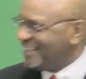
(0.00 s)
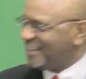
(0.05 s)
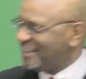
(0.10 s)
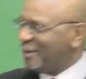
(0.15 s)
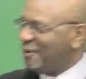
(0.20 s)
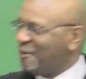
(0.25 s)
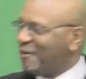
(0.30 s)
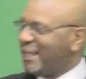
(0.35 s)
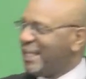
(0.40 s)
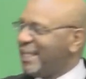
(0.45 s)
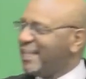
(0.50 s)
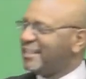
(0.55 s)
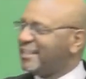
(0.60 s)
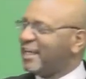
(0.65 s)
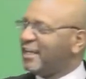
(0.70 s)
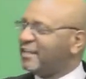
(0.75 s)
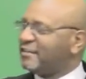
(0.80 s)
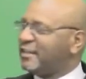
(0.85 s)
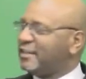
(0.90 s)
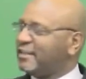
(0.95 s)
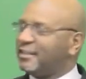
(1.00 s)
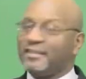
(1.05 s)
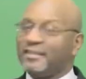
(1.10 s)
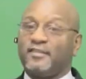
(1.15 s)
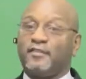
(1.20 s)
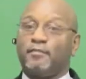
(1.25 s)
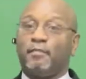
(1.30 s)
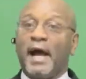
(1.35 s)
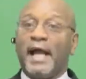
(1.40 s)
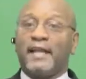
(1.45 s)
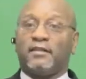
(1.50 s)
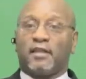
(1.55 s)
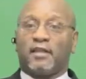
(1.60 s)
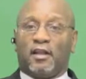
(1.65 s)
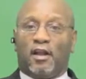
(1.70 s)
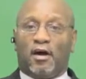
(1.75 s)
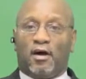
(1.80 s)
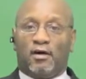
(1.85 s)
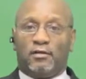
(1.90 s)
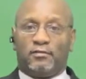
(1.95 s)
So he does it despite the
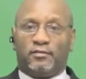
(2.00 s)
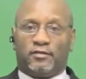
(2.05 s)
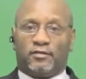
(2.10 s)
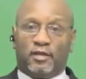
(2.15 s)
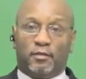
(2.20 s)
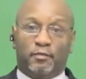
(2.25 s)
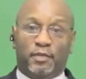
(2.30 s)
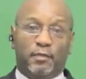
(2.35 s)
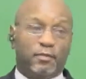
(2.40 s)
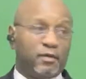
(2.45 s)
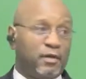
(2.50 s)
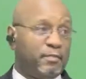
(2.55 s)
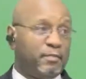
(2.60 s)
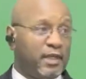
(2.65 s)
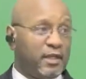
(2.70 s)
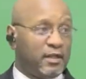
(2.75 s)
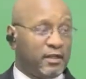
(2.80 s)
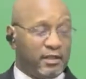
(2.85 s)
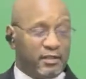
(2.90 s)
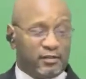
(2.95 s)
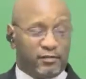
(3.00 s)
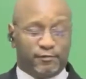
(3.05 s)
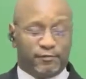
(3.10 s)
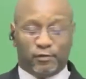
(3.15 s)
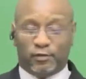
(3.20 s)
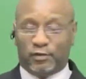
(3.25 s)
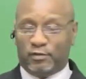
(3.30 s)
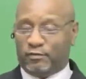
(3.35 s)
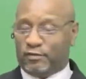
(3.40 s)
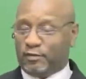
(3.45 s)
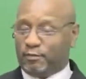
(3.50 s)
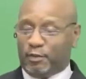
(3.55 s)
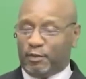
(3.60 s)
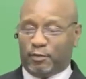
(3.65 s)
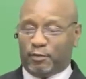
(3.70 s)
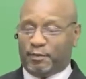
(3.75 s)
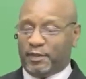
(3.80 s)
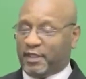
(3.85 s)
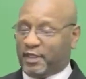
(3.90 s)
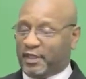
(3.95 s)
law. Some people are being lynched for it. Some
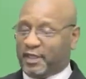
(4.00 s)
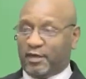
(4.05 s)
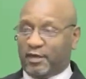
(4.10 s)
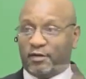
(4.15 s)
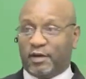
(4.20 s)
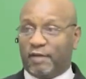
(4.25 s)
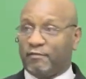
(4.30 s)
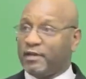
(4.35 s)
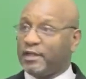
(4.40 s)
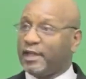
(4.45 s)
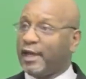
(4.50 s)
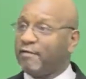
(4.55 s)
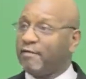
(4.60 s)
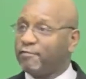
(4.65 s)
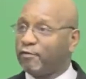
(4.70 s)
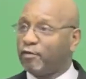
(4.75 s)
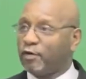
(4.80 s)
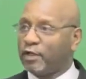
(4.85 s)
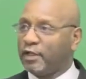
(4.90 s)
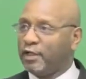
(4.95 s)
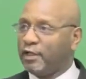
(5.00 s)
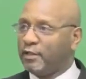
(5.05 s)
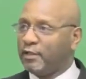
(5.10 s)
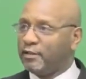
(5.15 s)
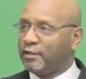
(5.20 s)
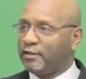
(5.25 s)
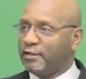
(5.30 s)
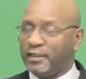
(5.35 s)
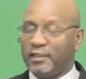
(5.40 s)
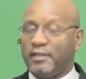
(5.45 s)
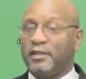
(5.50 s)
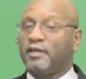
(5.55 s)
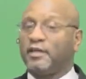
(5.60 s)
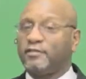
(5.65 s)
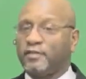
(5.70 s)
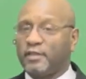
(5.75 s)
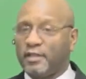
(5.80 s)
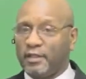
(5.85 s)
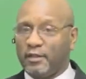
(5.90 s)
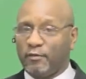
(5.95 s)
people are being killed every day for it. He
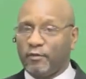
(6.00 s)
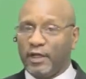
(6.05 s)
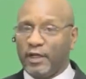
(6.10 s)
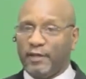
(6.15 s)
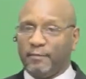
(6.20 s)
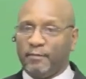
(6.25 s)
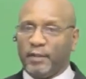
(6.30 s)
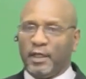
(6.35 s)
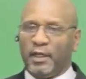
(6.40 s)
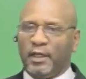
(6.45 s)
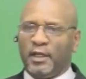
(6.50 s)
does it anyway.